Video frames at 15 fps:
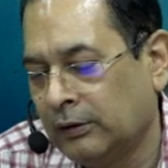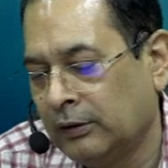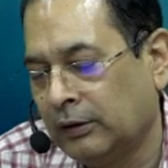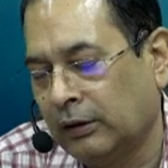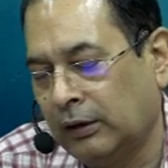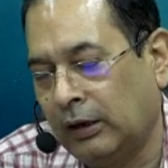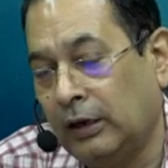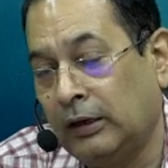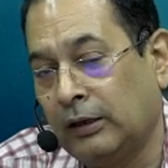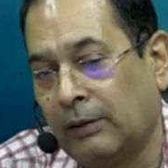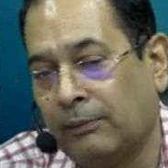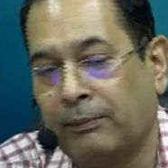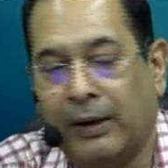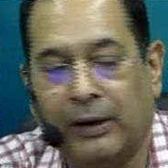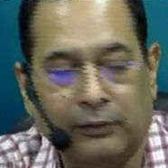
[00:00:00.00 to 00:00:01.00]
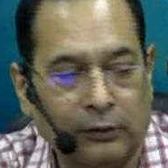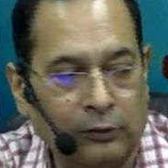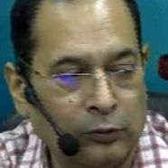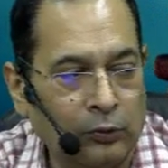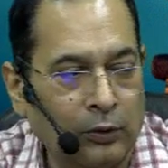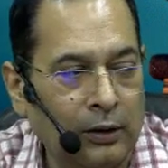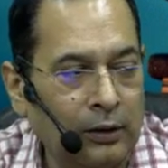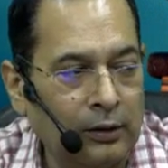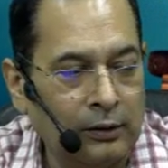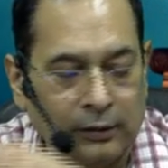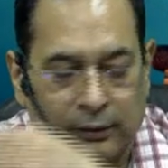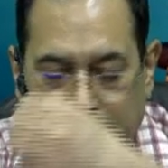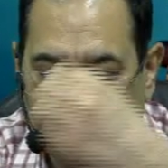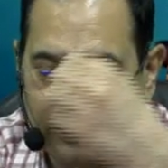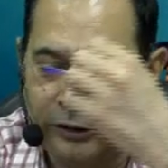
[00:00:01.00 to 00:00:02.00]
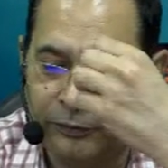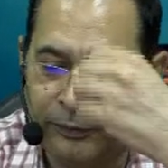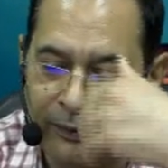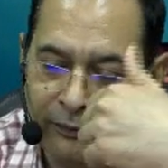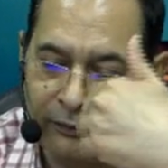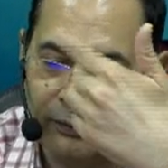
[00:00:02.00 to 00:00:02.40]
in comparison to a rich person.